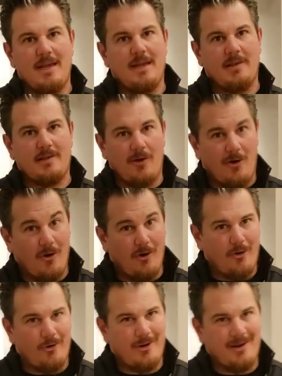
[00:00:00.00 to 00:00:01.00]
it is
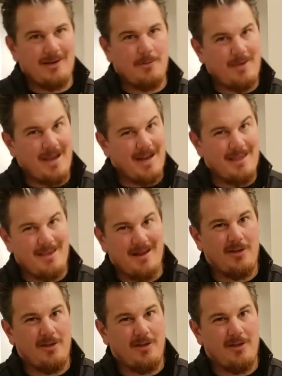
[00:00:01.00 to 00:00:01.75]
hard to be anything